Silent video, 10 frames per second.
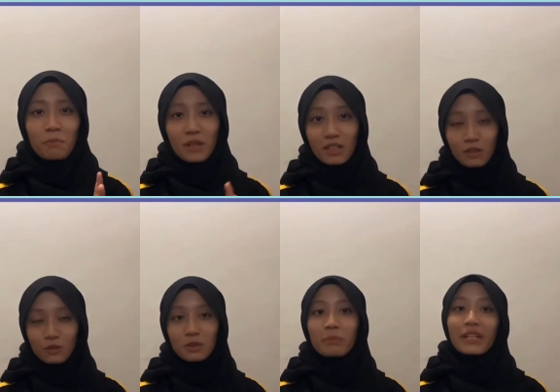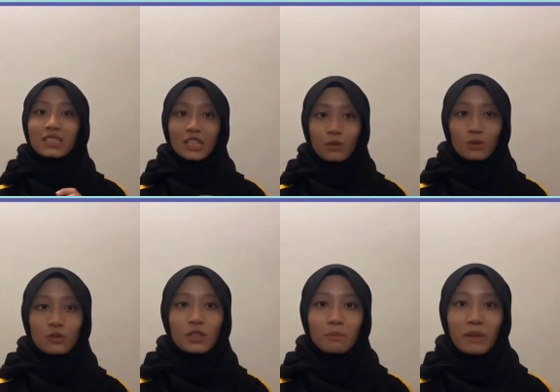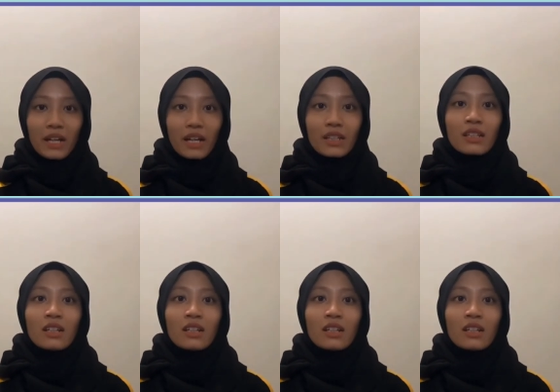alone might sound good, but